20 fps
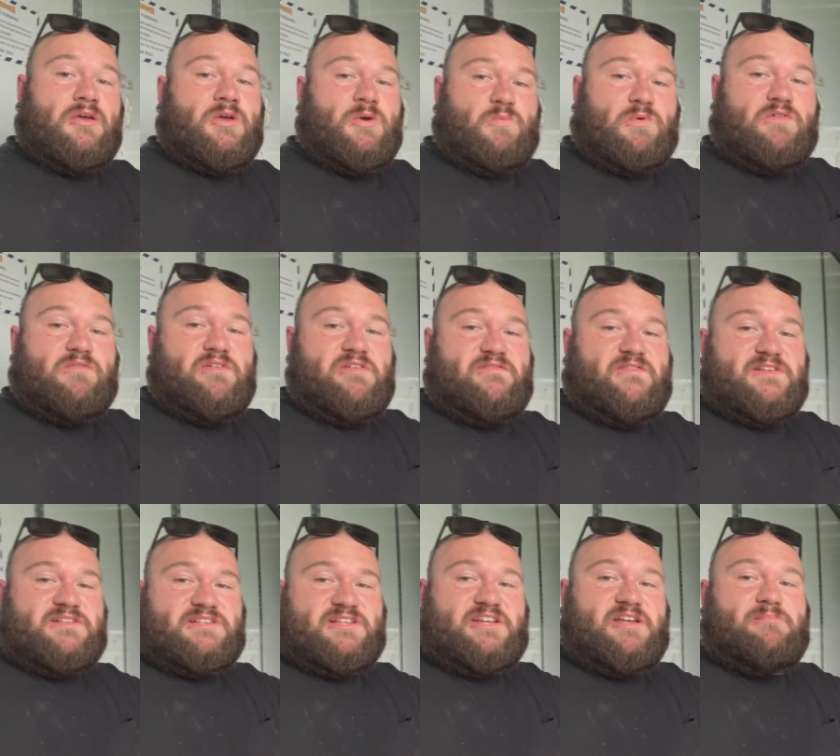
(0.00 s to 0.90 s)
We're
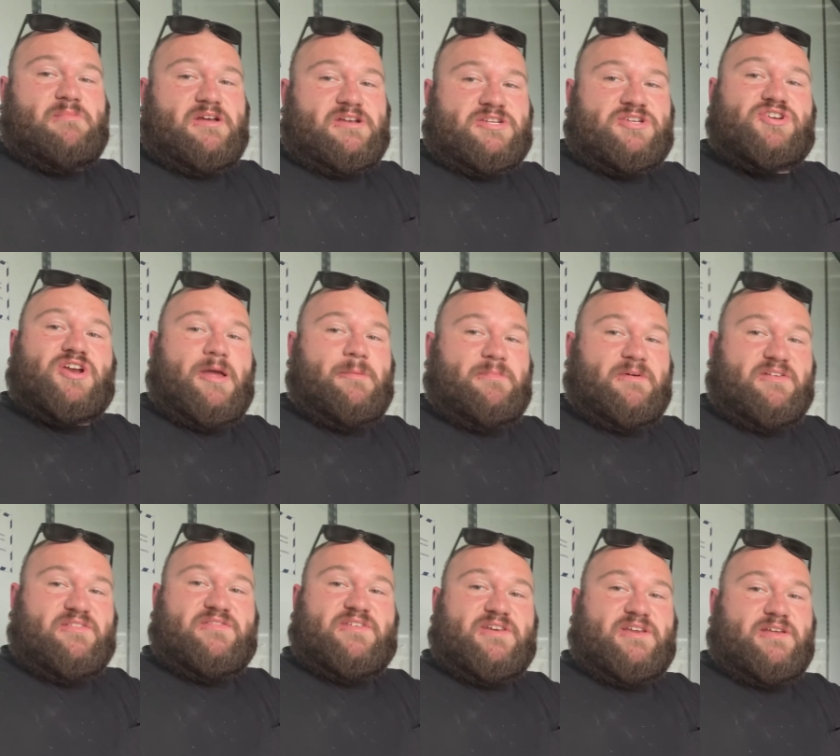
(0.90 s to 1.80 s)
revisiting my
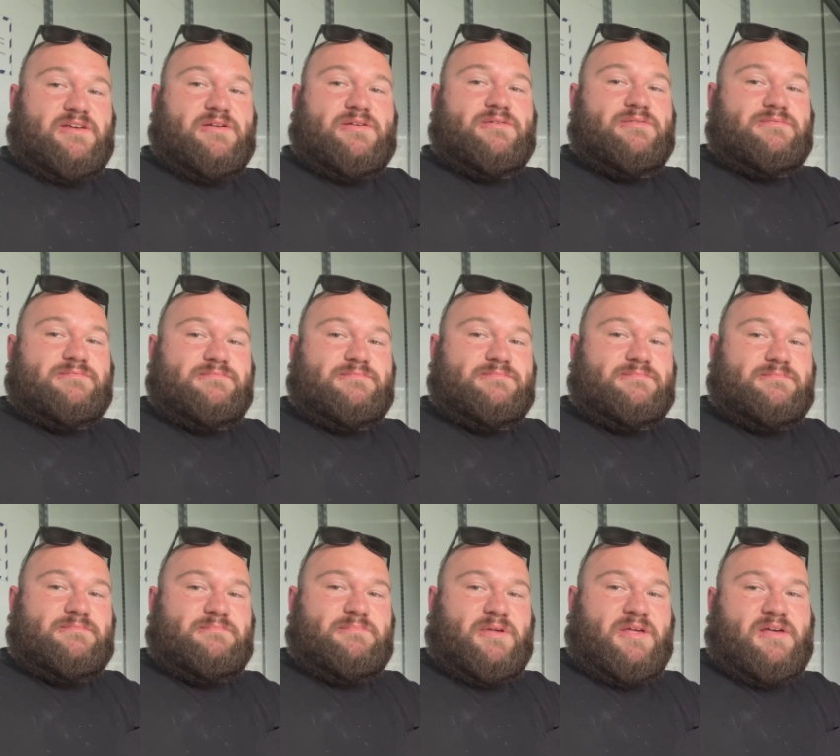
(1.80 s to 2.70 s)
strapping video
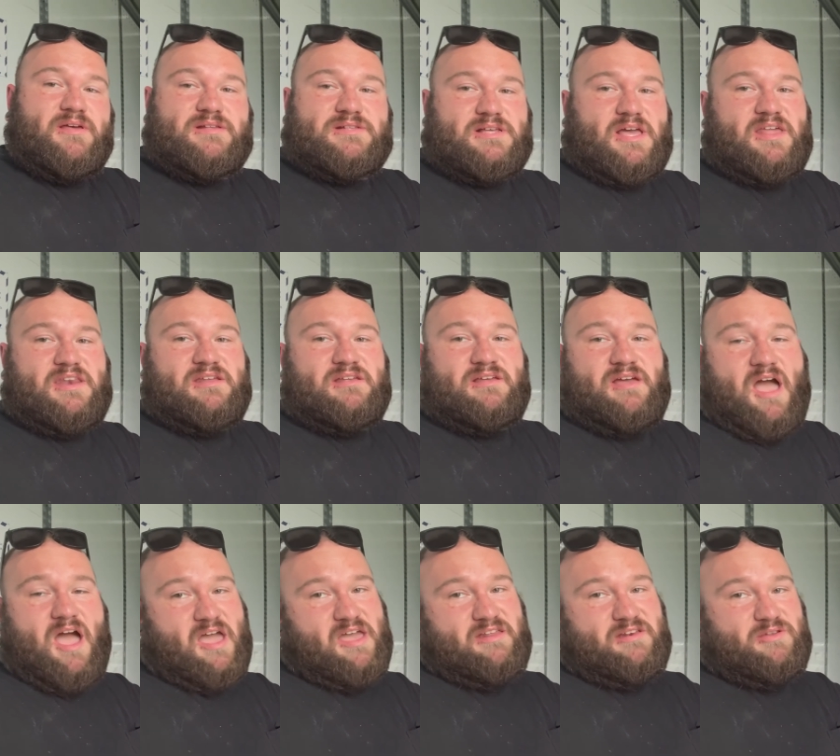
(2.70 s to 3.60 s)
because I,
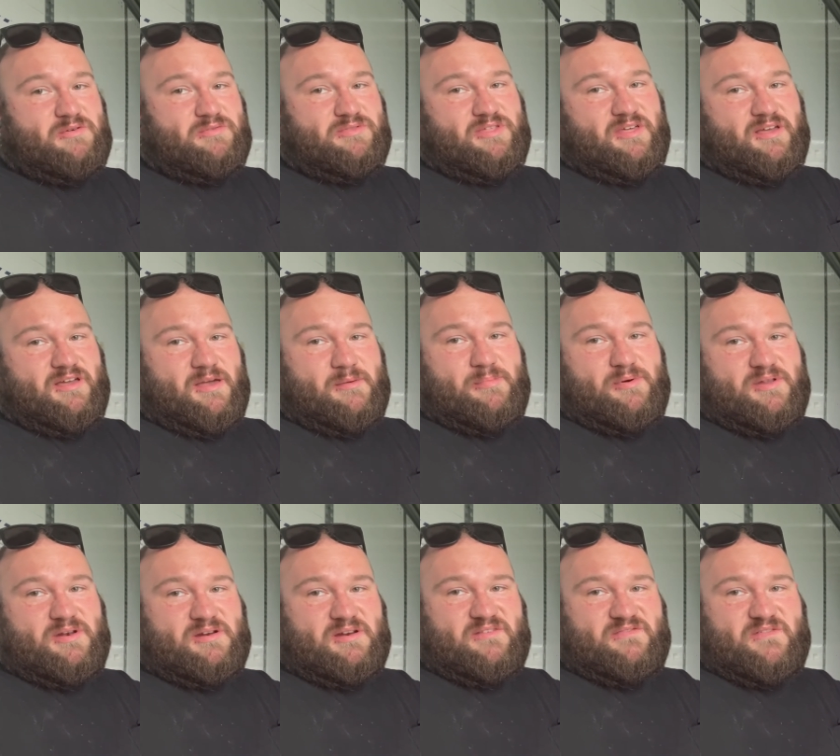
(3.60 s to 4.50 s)
I don't think I put
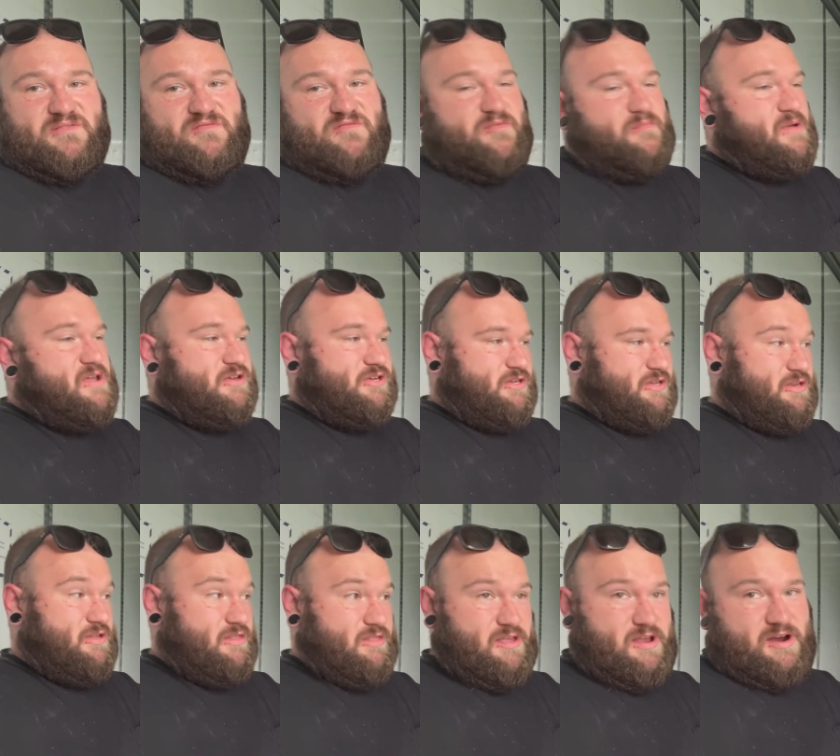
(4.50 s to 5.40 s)
enough information
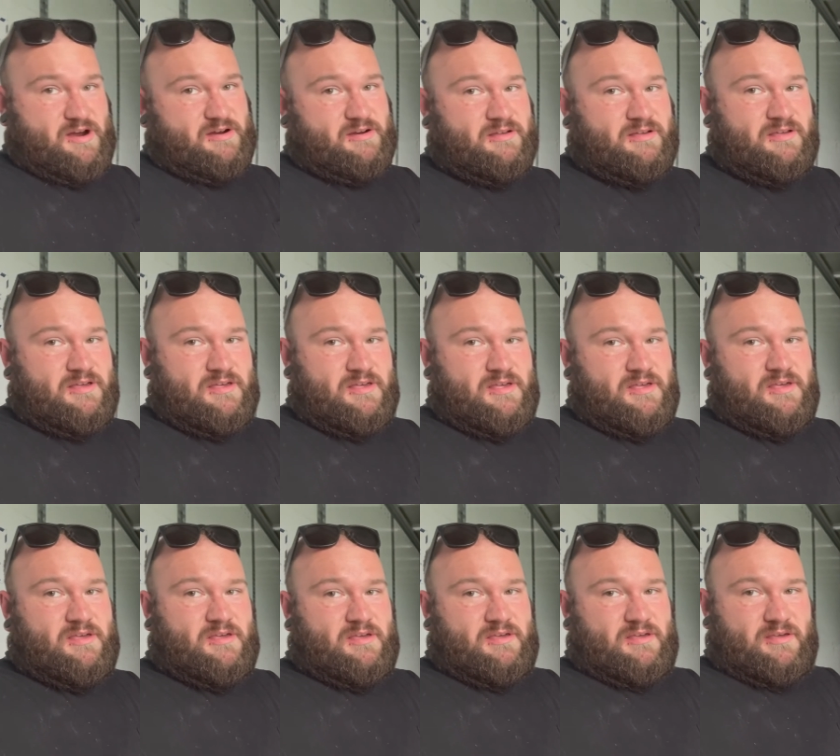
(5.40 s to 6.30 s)
in there,
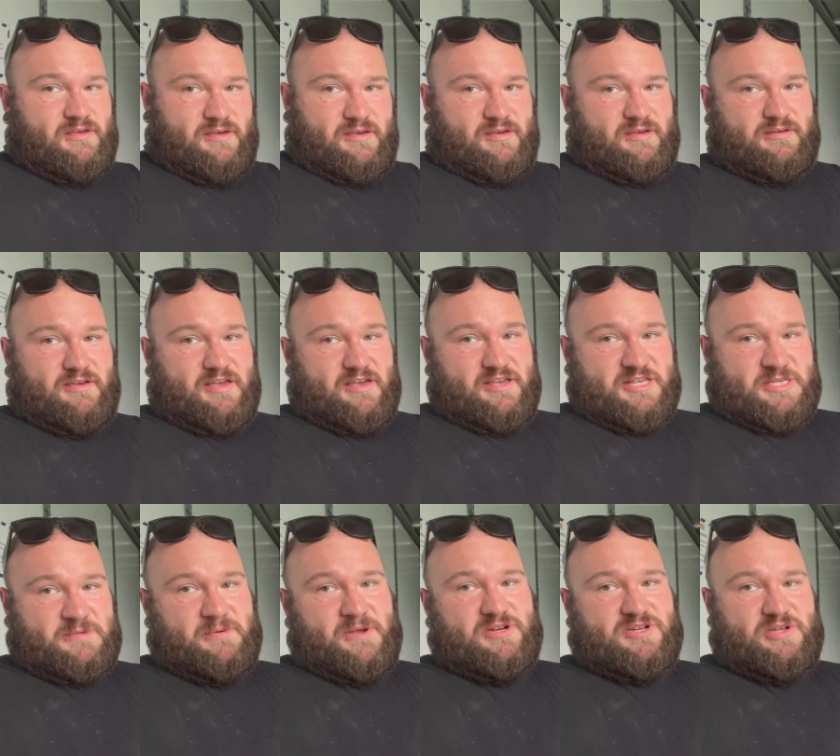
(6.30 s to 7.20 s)

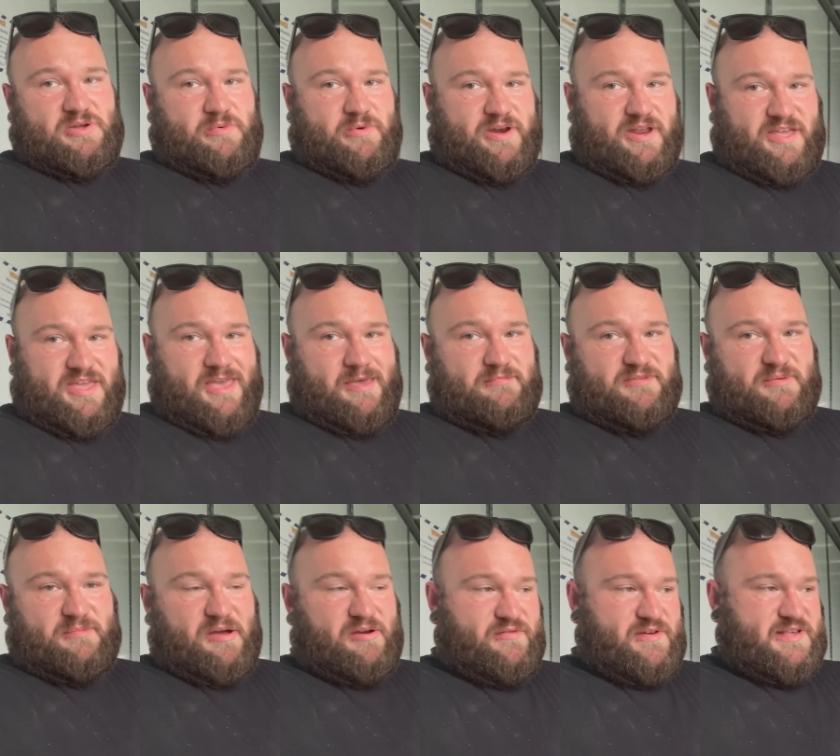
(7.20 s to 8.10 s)
especially when it came to
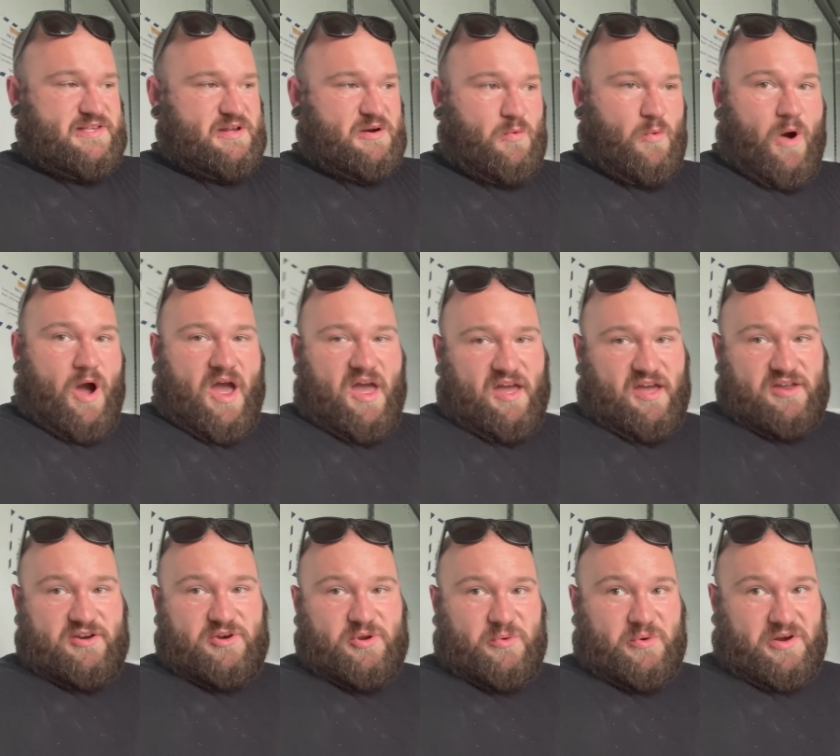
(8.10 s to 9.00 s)
my reason why I
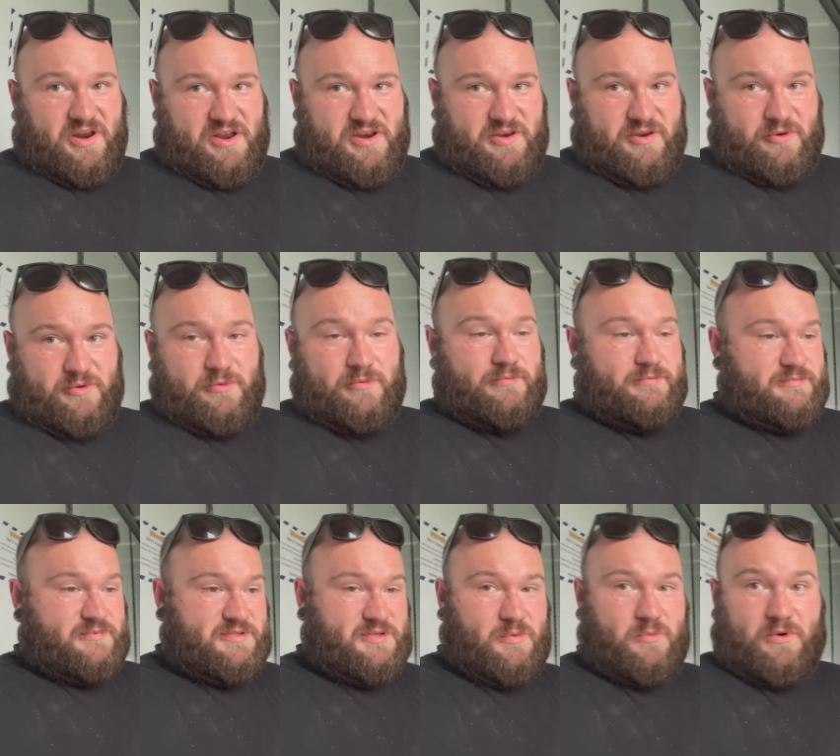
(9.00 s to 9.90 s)
do what I do.
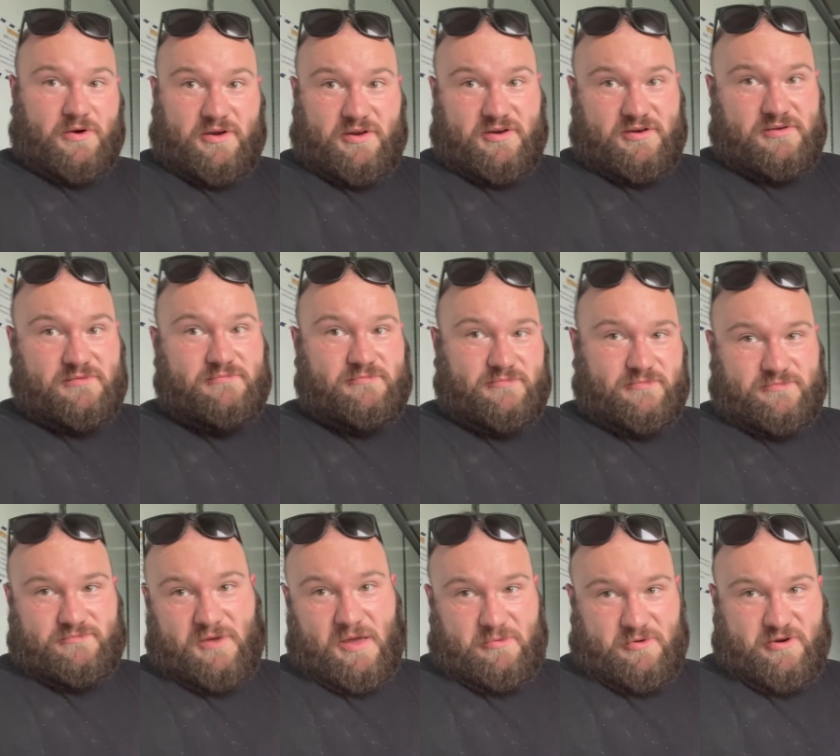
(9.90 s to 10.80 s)
So we're gonna,
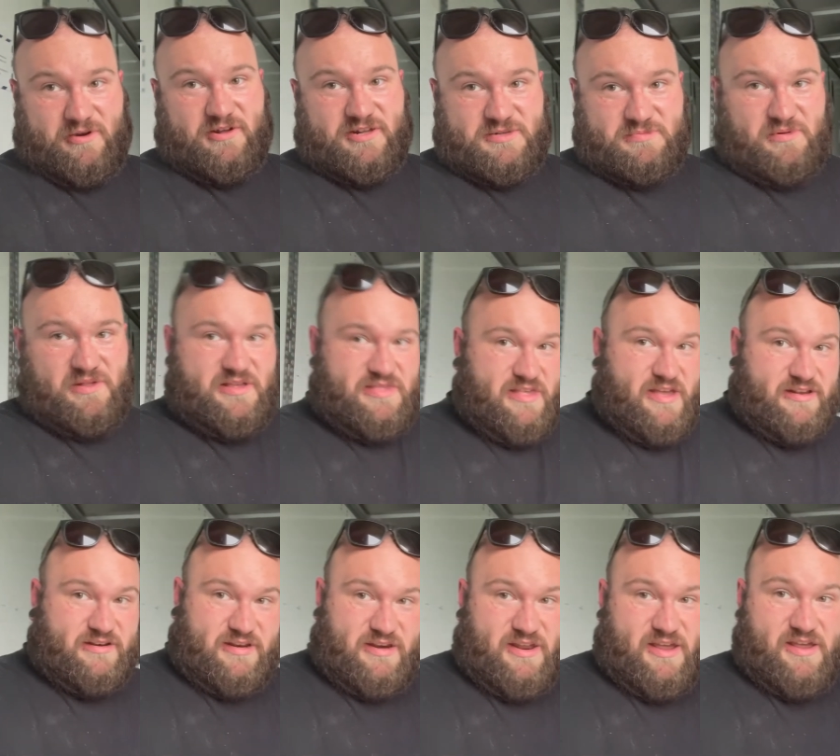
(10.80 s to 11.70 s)
I'm gonna explain that
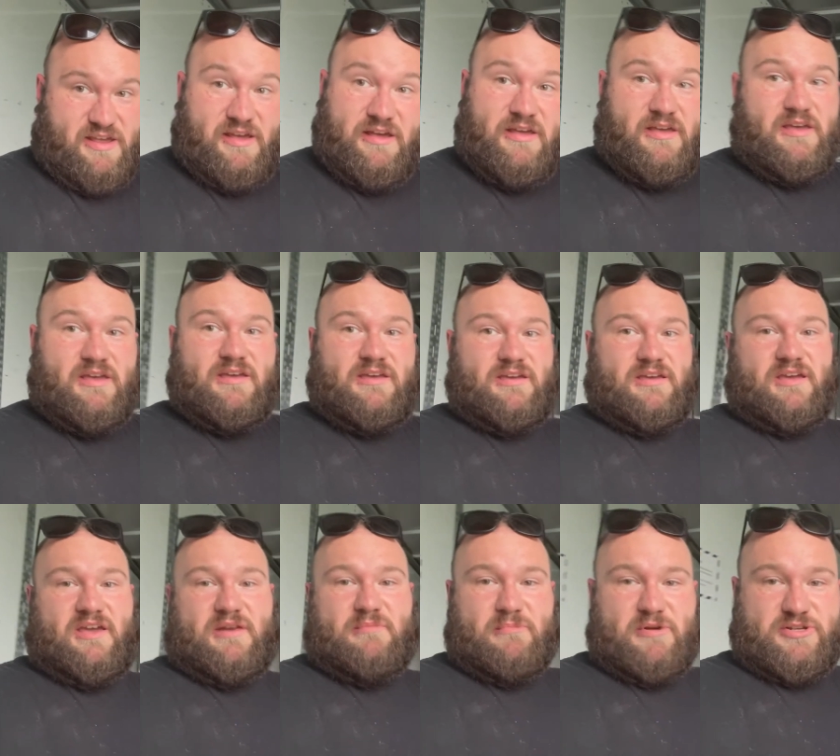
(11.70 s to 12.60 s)
today
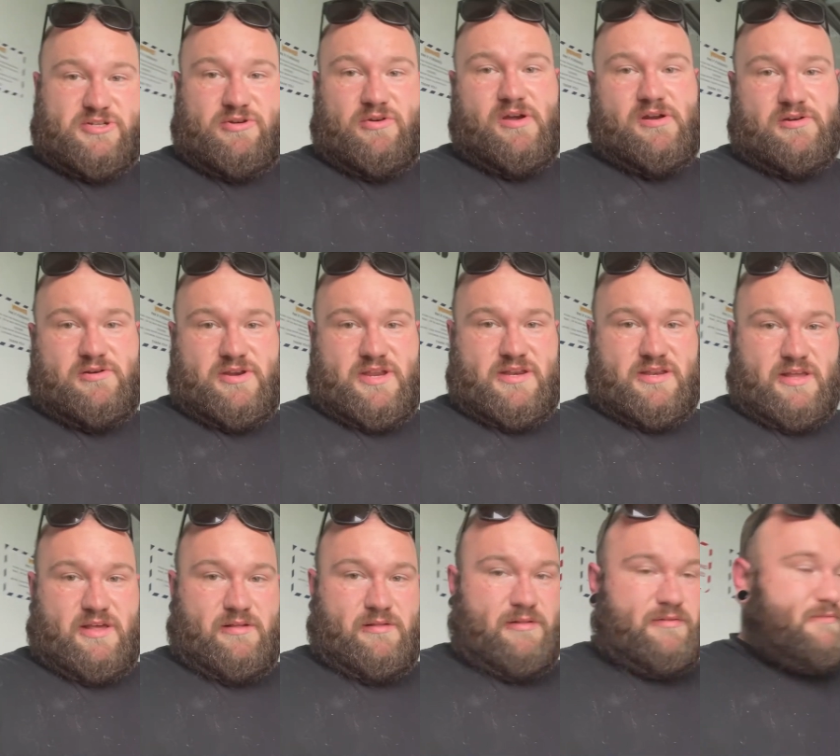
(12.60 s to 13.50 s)
in much greater
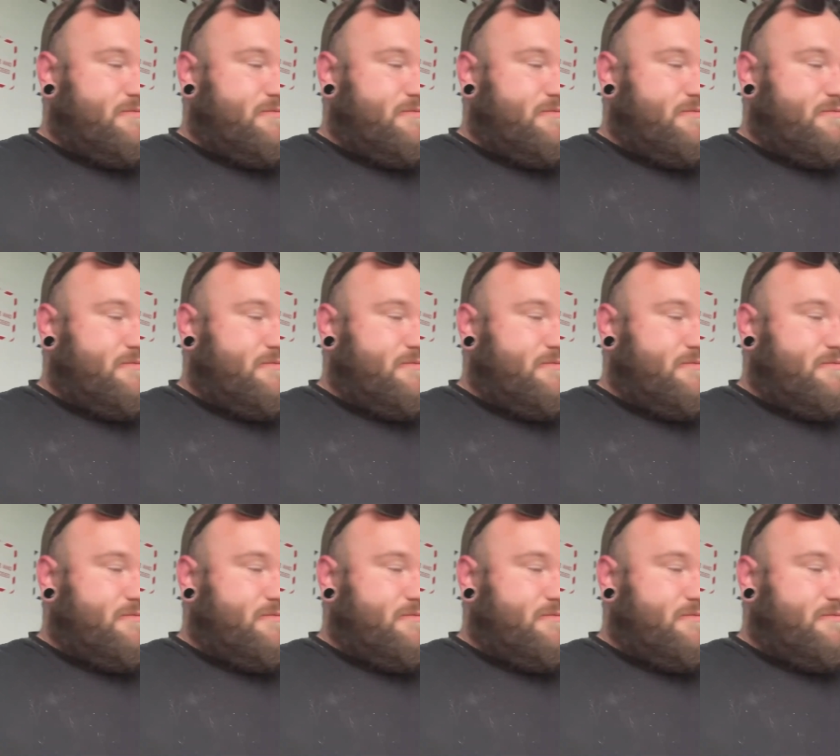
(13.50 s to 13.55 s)
detail.